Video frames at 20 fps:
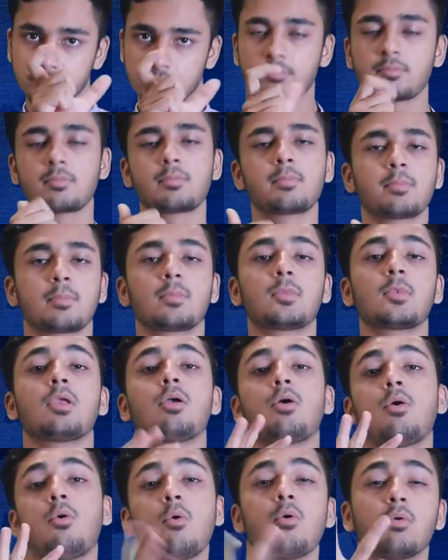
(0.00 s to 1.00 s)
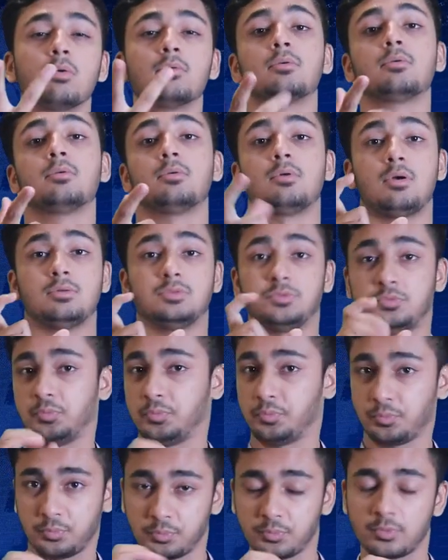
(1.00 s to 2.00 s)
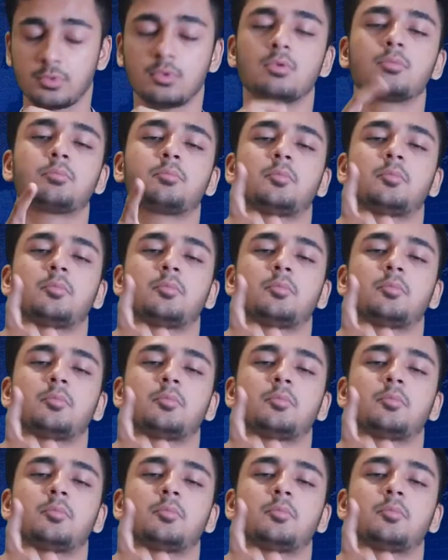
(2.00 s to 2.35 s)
The exempted sectors in the lockdown